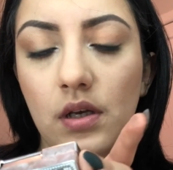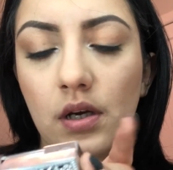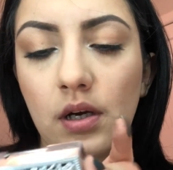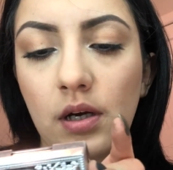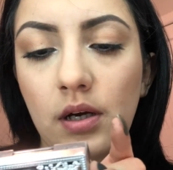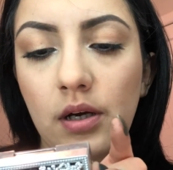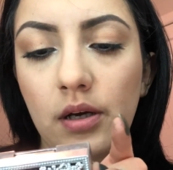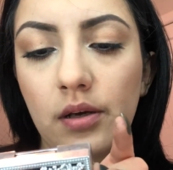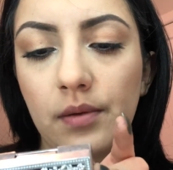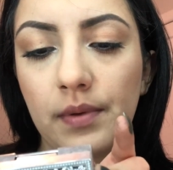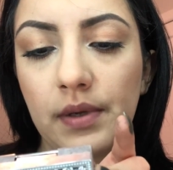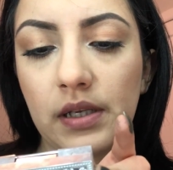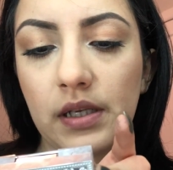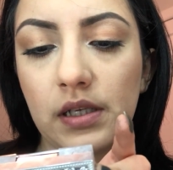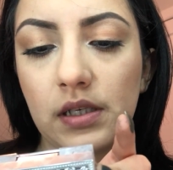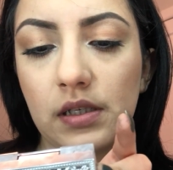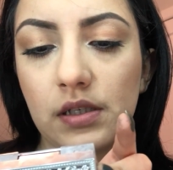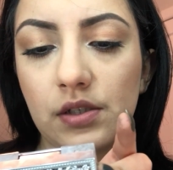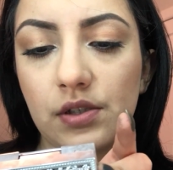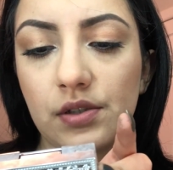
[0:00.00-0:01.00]
and
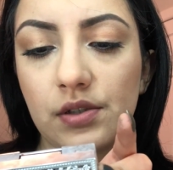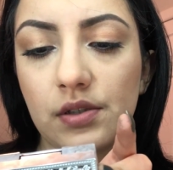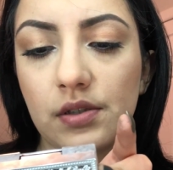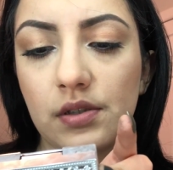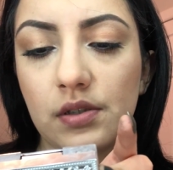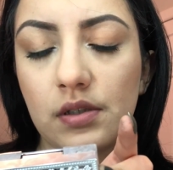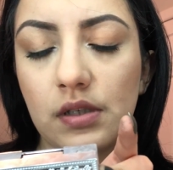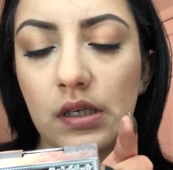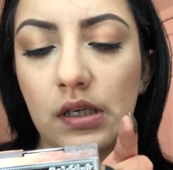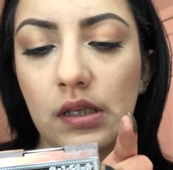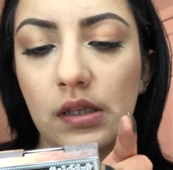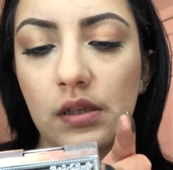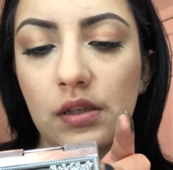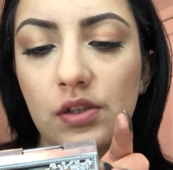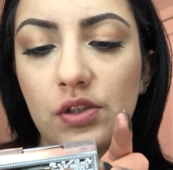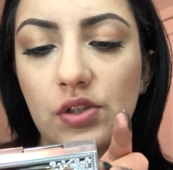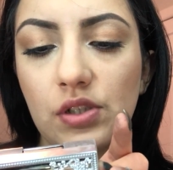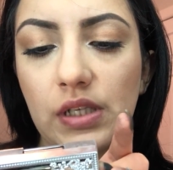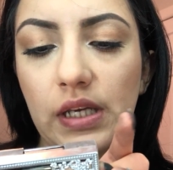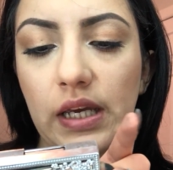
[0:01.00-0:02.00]
is in the
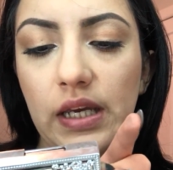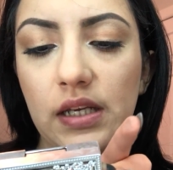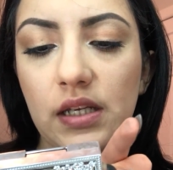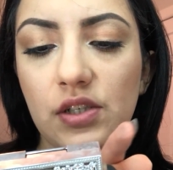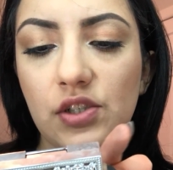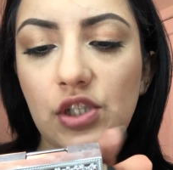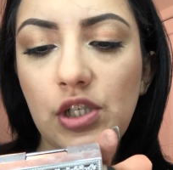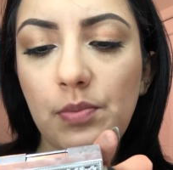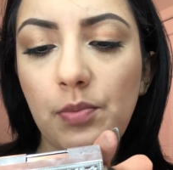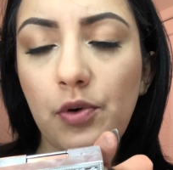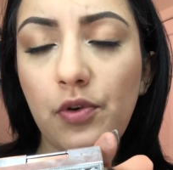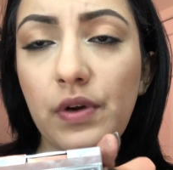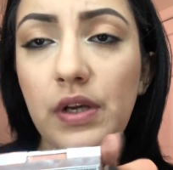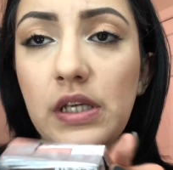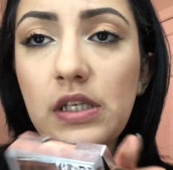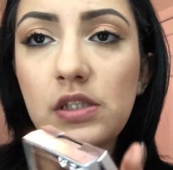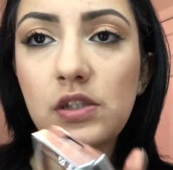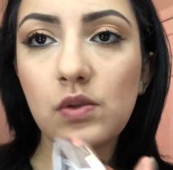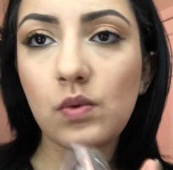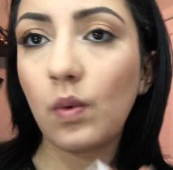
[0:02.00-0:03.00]
shade
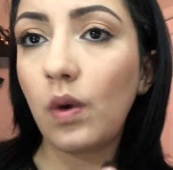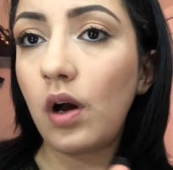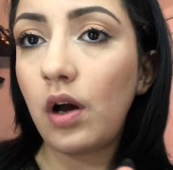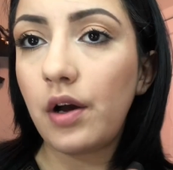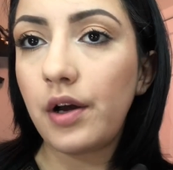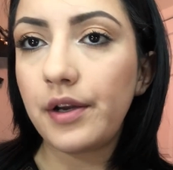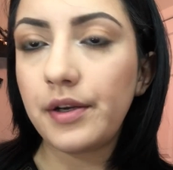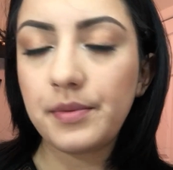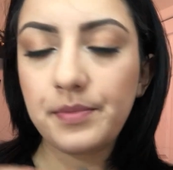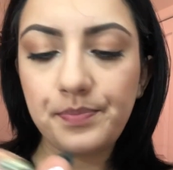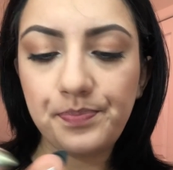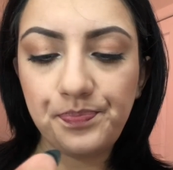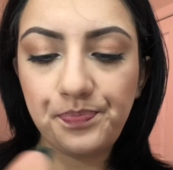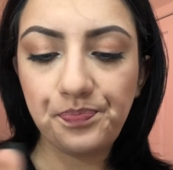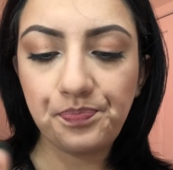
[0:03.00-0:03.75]
Shimmering Swan.